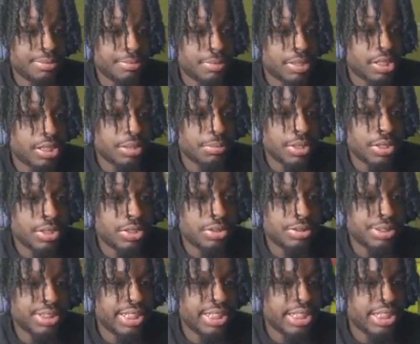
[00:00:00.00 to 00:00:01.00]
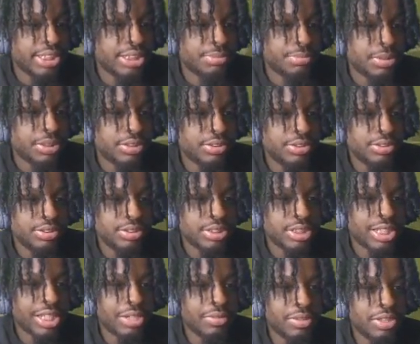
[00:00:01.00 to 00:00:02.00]
the ball in Mahomes' hands, bro.
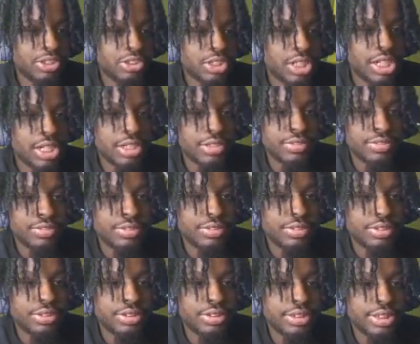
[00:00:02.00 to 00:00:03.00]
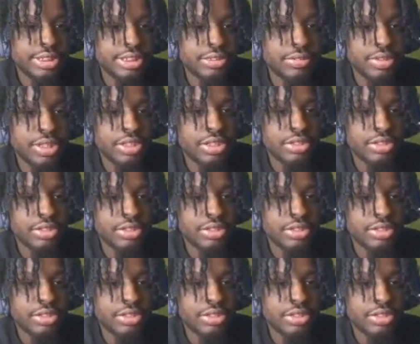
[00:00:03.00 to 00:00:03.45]
Game winning drive. Let's see what he